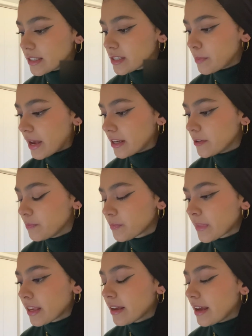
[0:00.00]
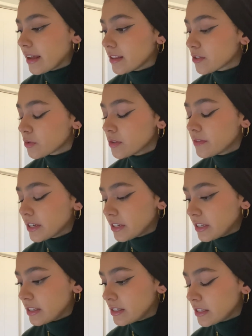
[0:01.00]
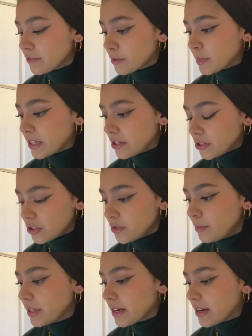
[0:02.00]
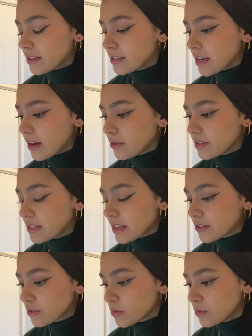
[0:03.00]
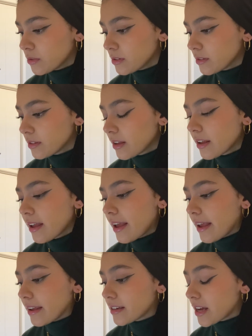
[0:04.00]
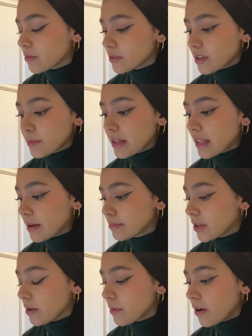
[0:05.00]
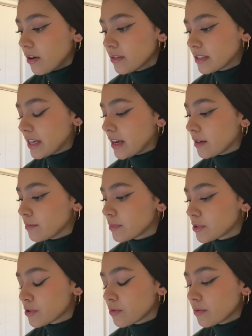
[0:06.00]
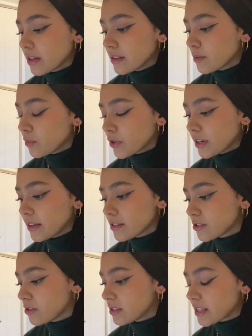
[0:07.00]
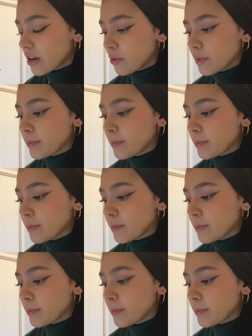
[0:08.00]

to bed. And this was very easy for me to do because I was at school and I was on my laptop all the time. So in the morning, as soon as I opened